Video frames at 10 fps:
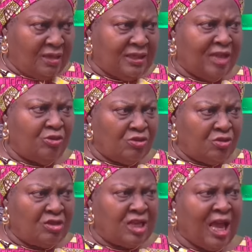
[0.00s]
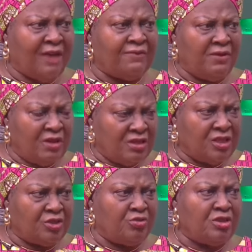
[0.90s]
that does not have
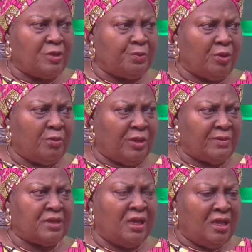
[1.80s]
security problems,